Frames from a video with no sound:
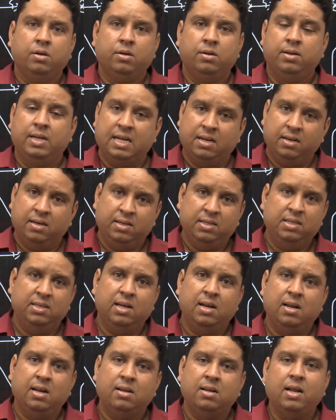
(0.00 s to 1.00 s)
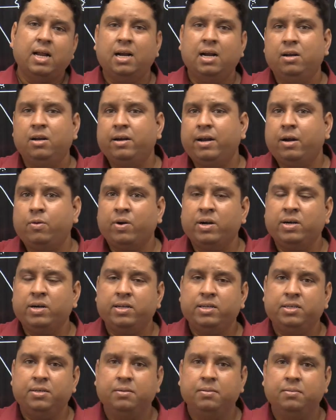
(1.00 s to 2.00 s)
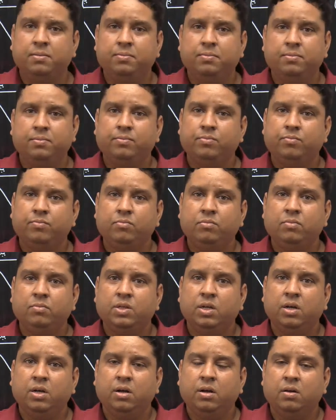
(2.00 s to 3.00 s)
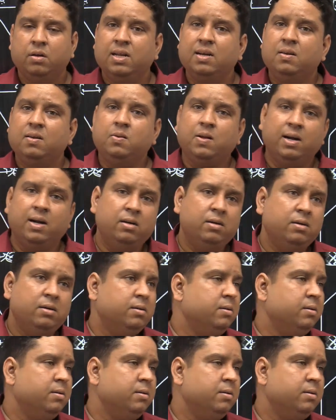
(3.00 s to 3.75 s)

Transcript: This is another added advantage. Then third,